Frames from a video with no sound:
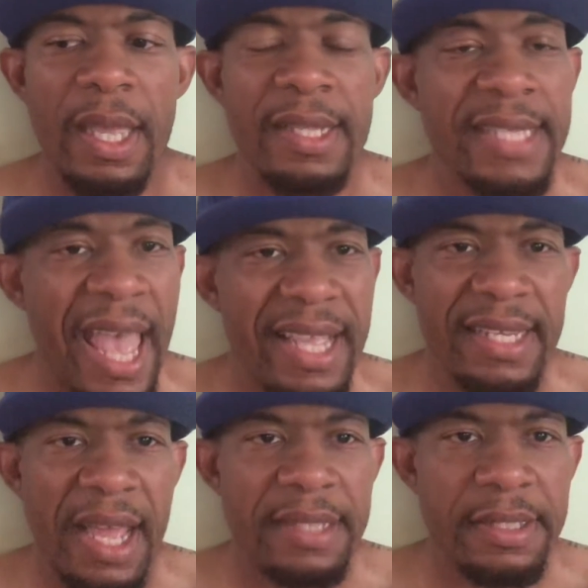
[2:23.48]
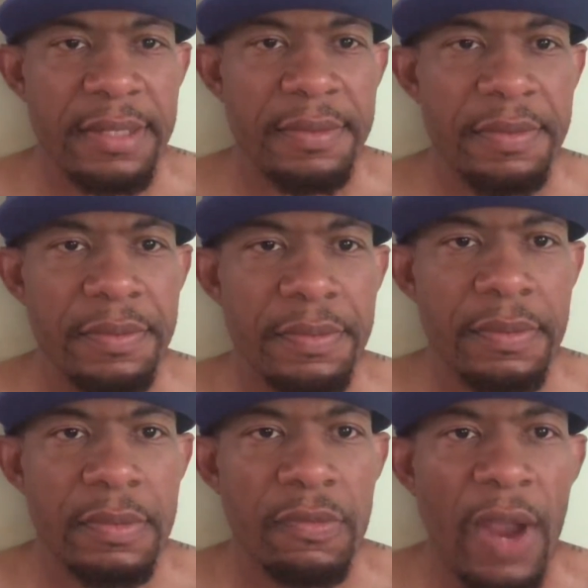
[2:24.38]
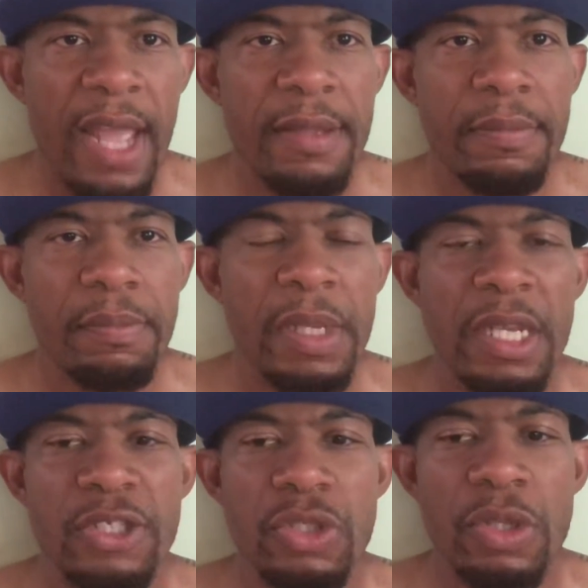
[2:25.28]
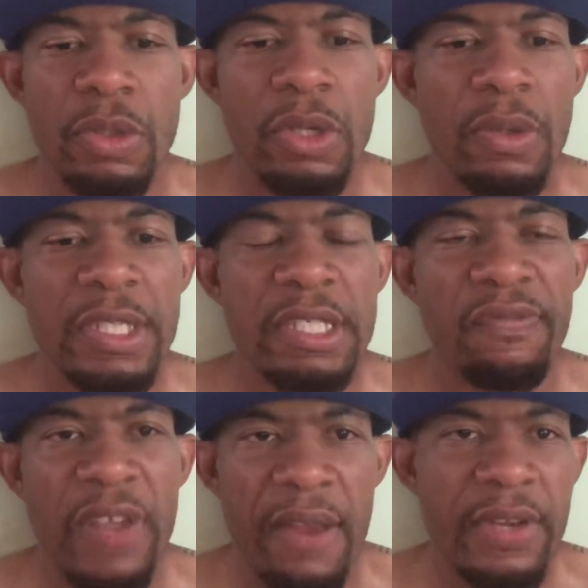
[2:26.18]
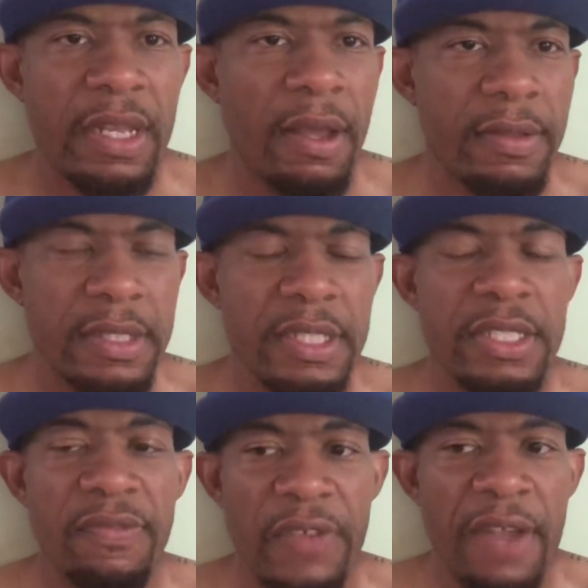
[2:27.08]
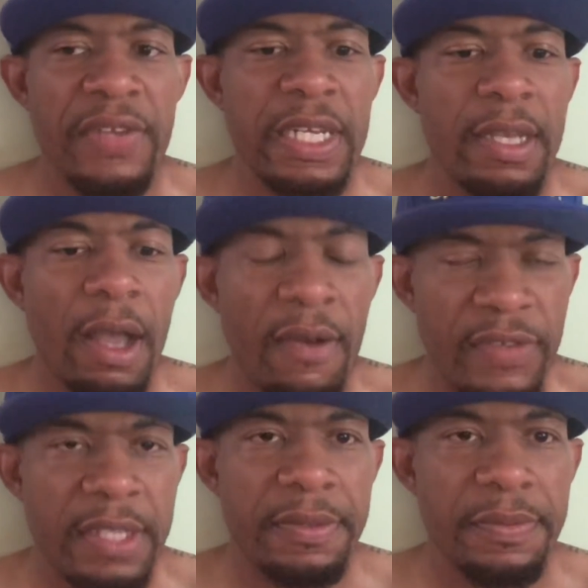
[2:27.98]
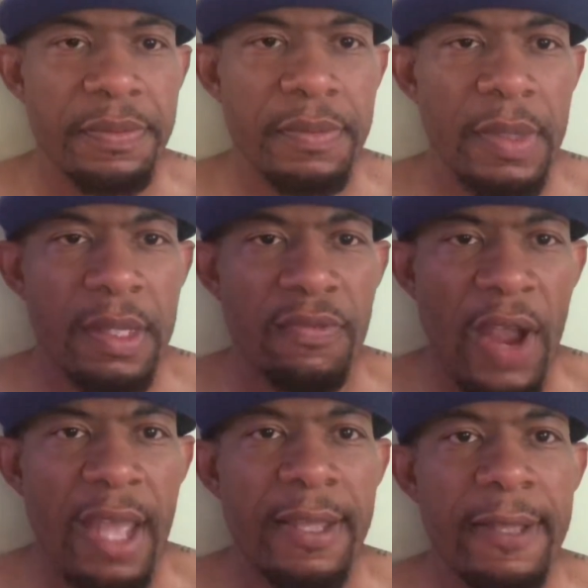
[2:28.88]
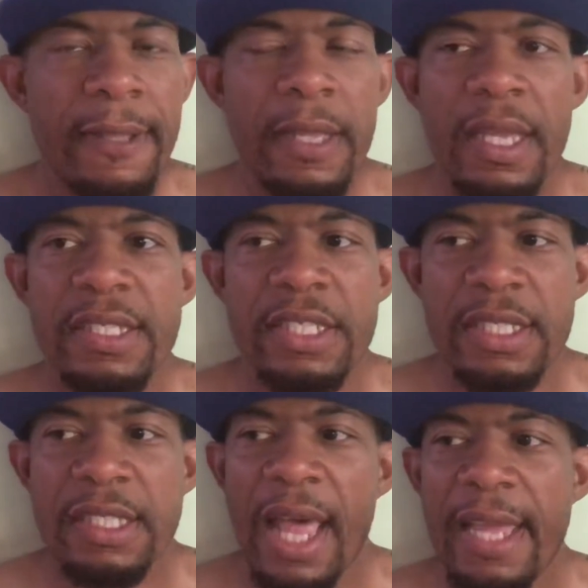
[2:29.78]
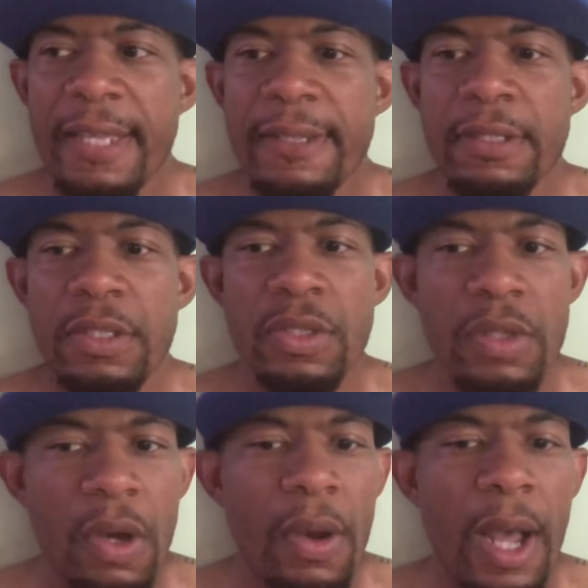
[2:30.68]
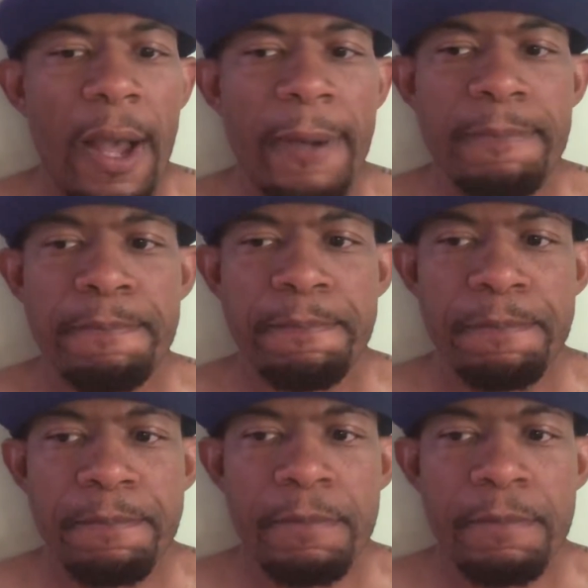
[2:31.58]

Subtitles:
antagonize it? Right? Because you don't know the severity of it. Right? It's just like, you know,